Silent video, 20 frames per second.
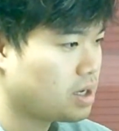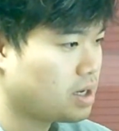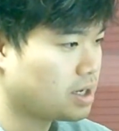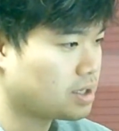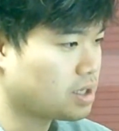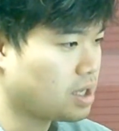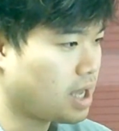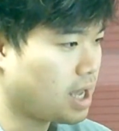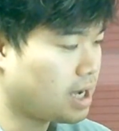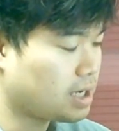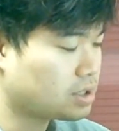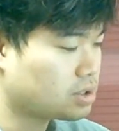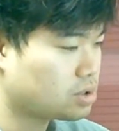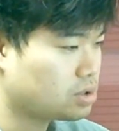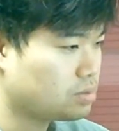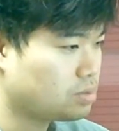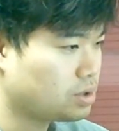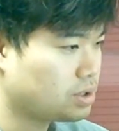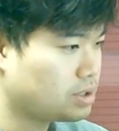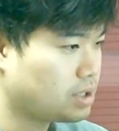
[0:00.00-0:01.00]
actionable
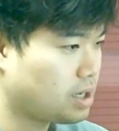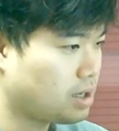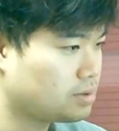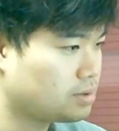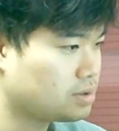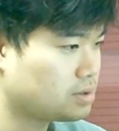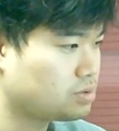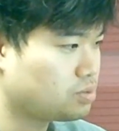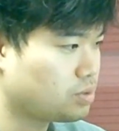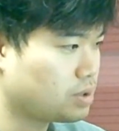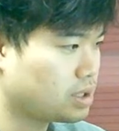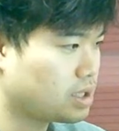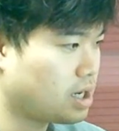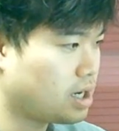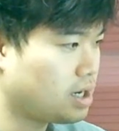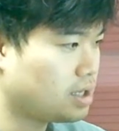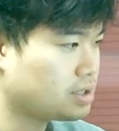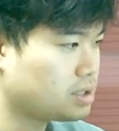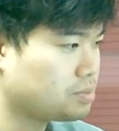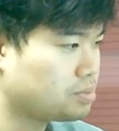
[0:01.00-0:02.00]
intelligence
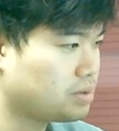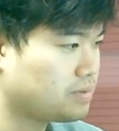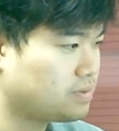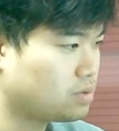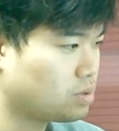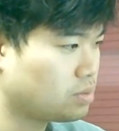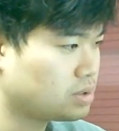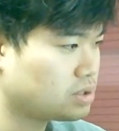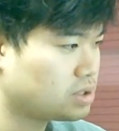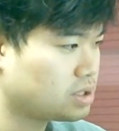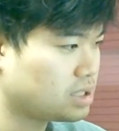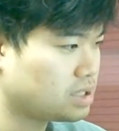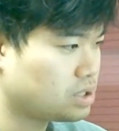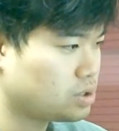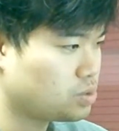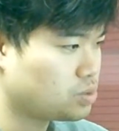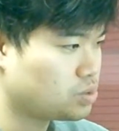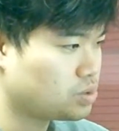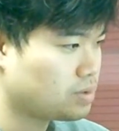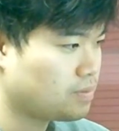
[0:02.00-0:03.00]
regarding performance
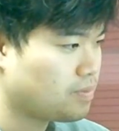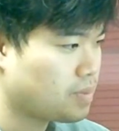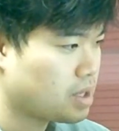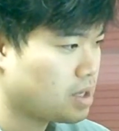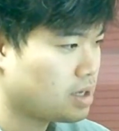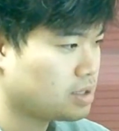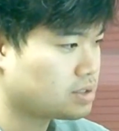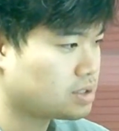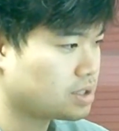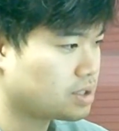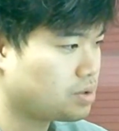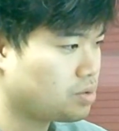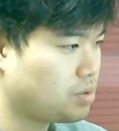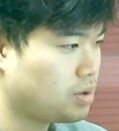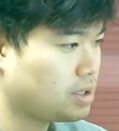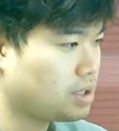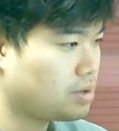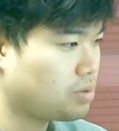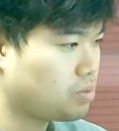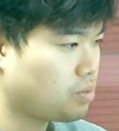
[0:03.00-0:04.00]
issues and
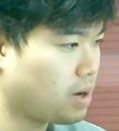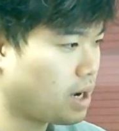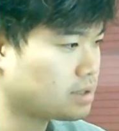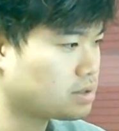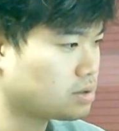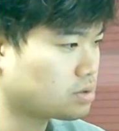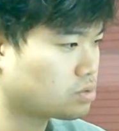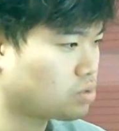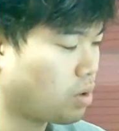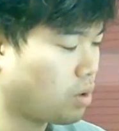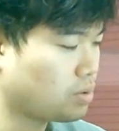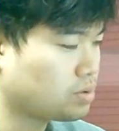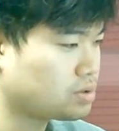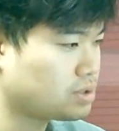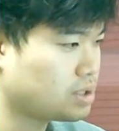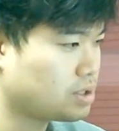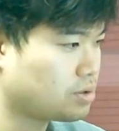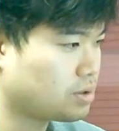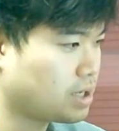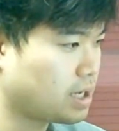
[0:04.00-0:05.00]
security threats across the
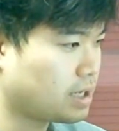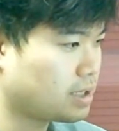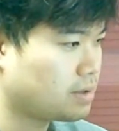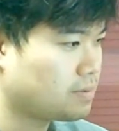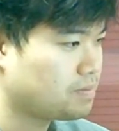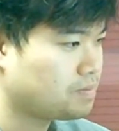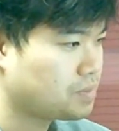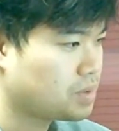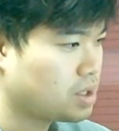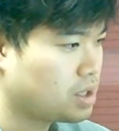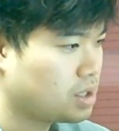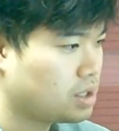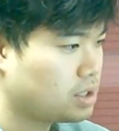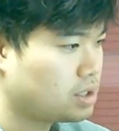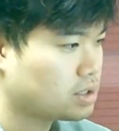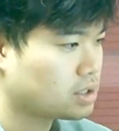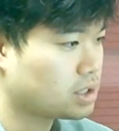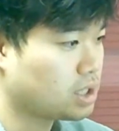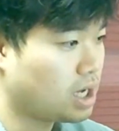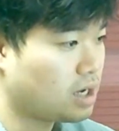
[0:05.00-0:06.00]
internet.
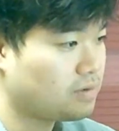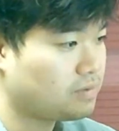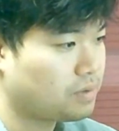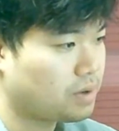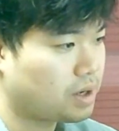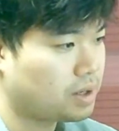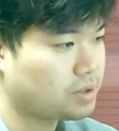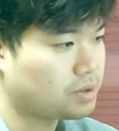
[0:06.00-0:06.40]
Cloudflare